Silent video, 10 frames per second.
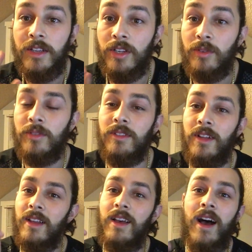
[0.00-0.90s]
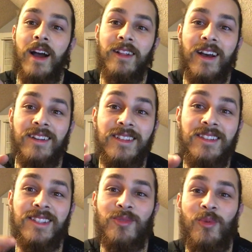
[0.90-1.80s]
You don't, I
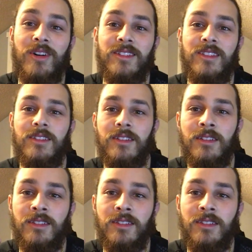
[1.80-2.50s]
did this once,